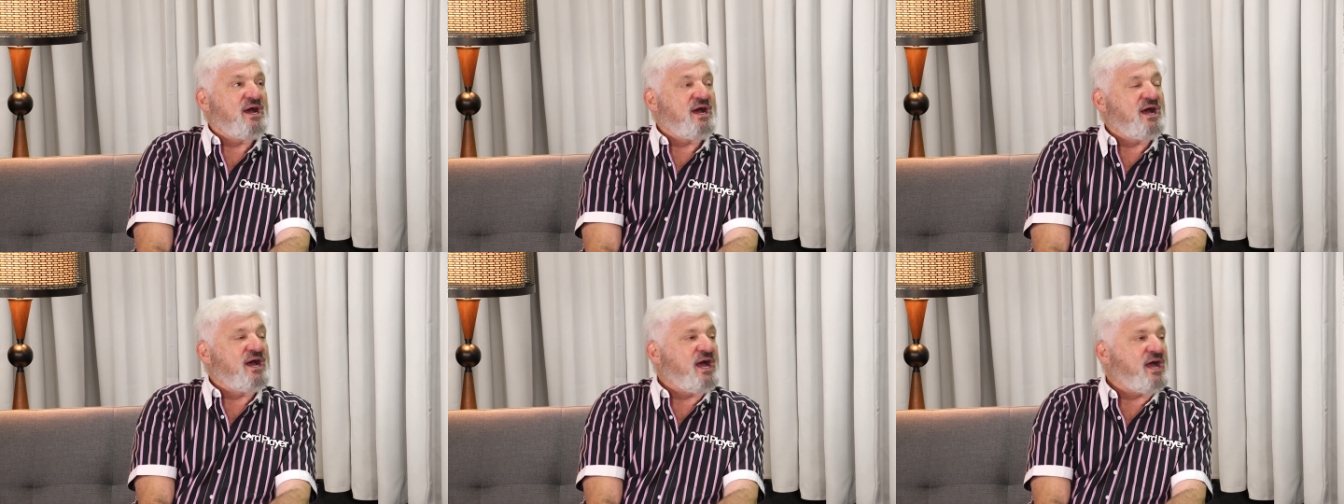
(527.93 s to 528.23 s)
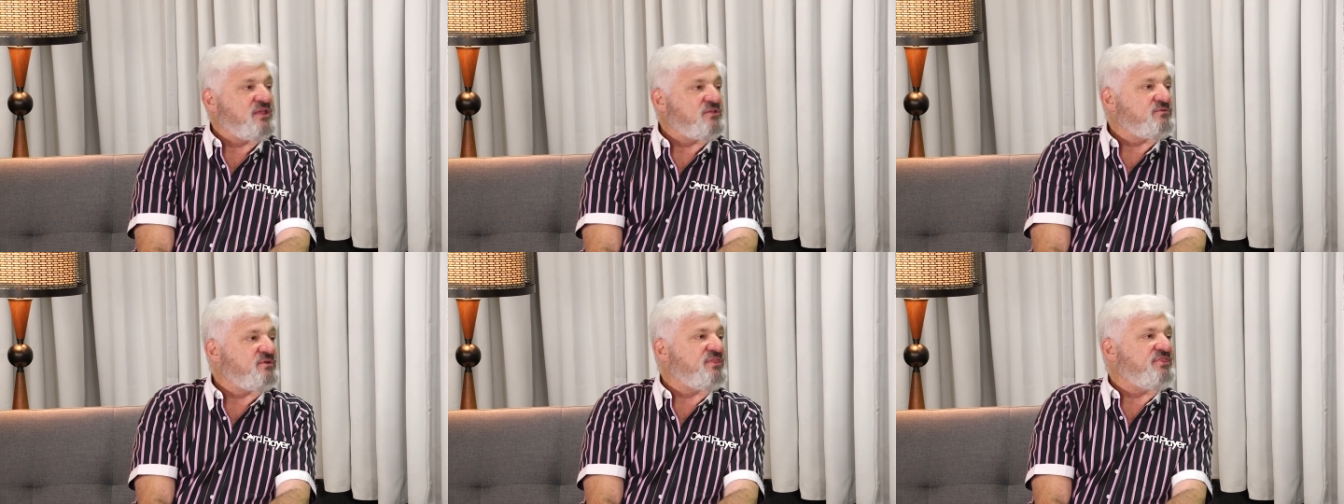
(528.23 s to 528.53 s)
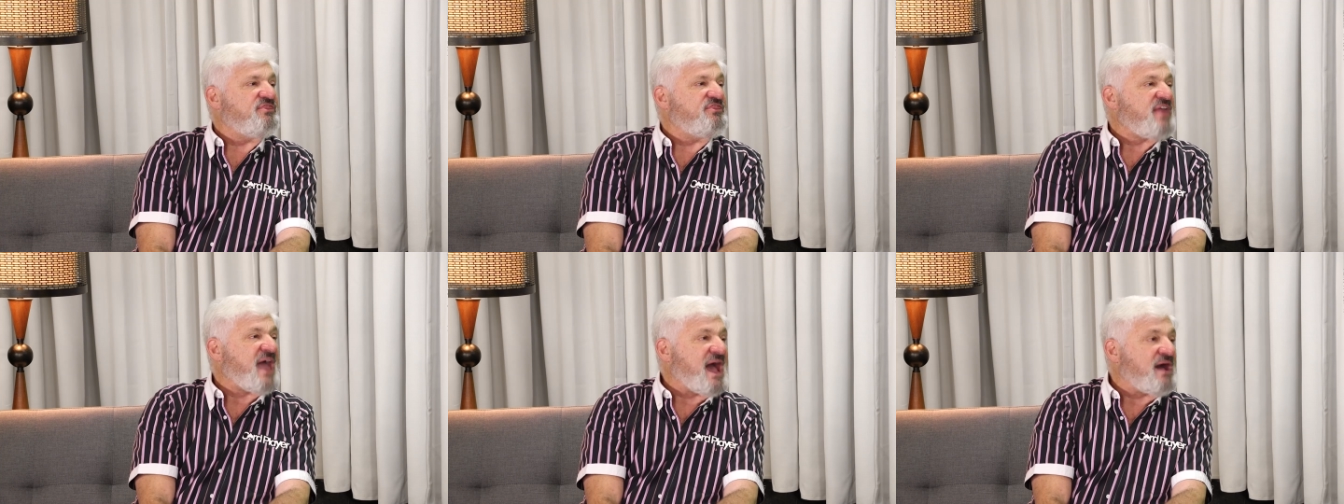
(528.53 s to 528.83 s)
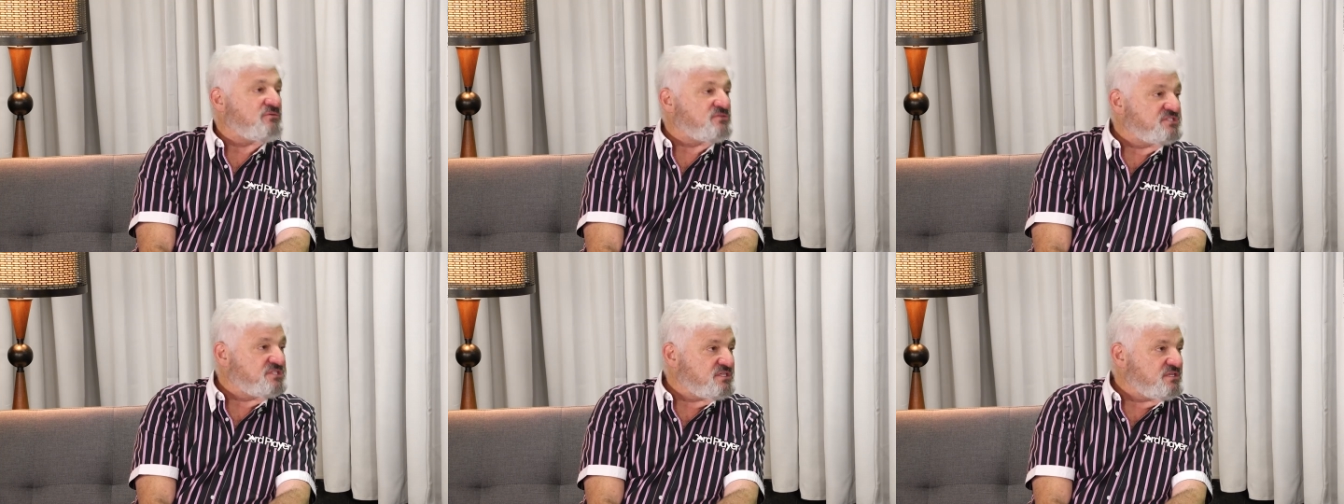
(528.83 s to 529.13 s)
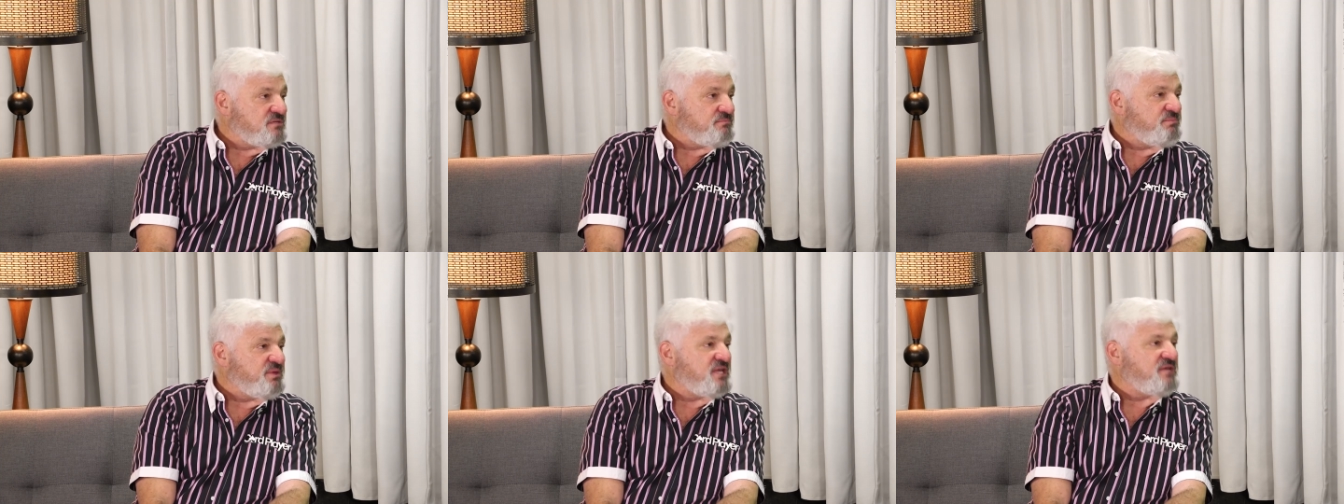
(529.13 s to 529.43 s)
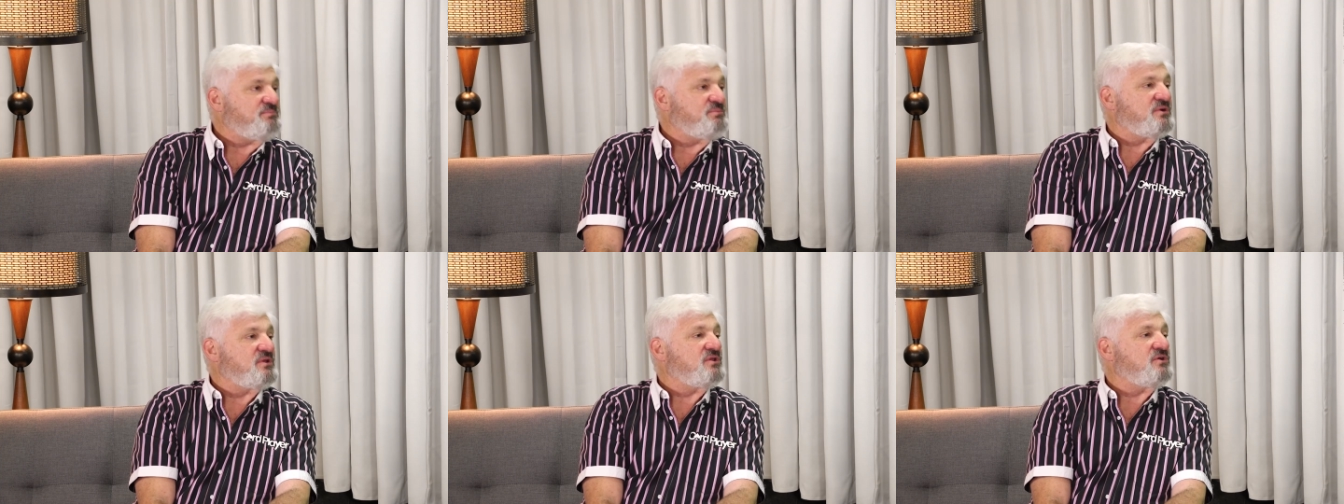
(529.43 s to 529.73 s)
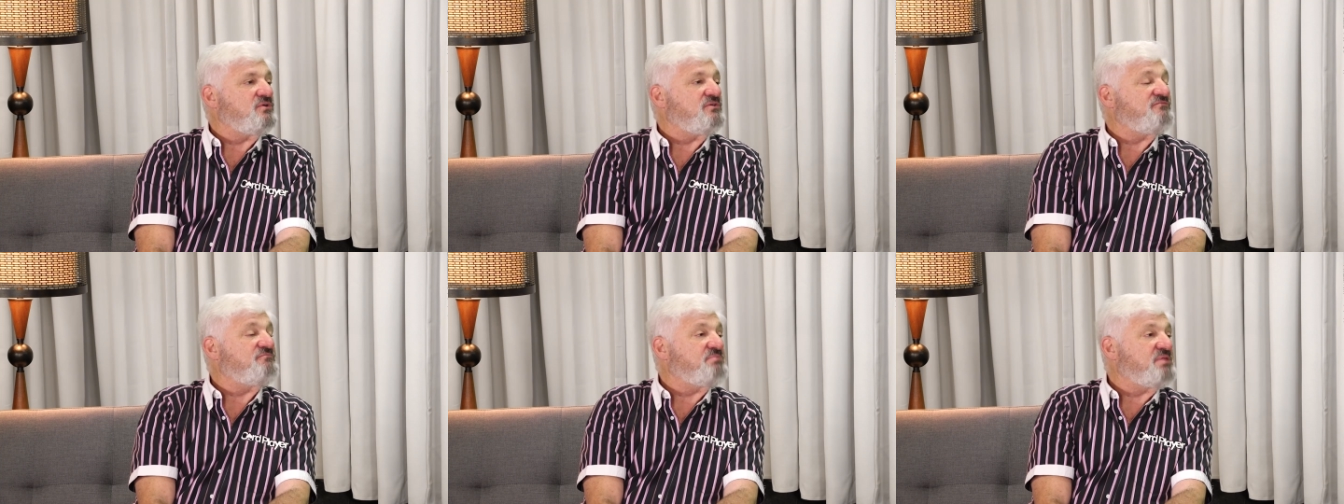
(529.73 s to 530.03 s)
100,000 people
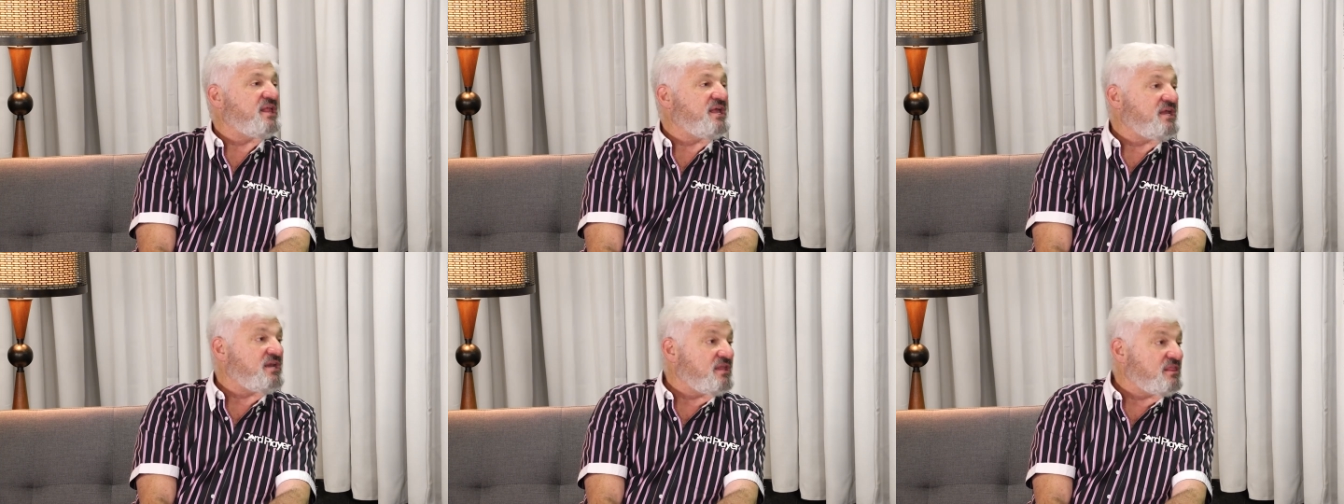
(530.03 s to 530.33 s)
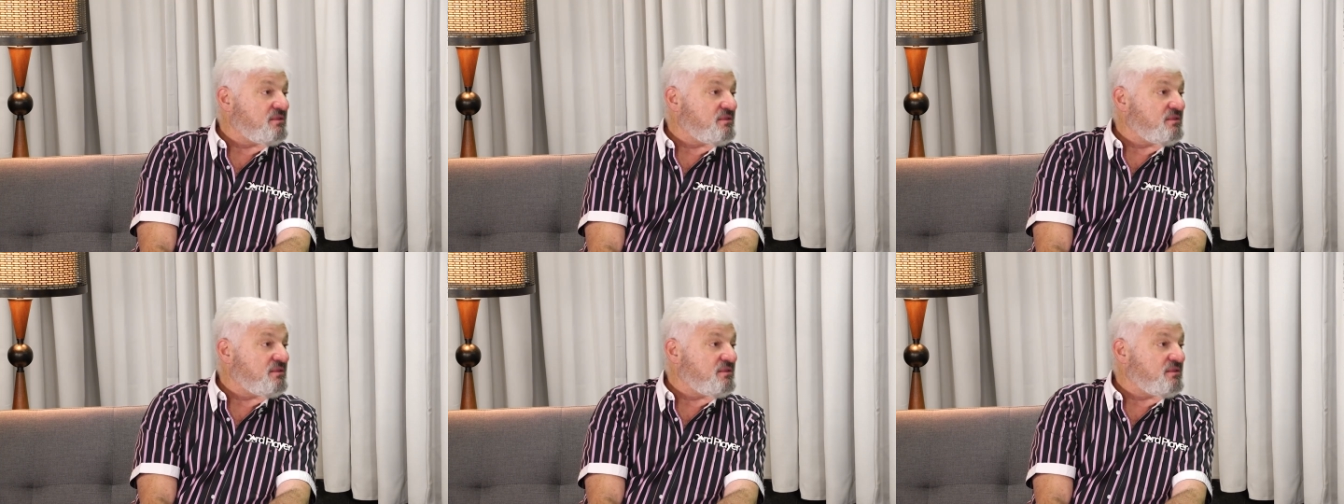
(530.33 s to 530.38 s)
who have played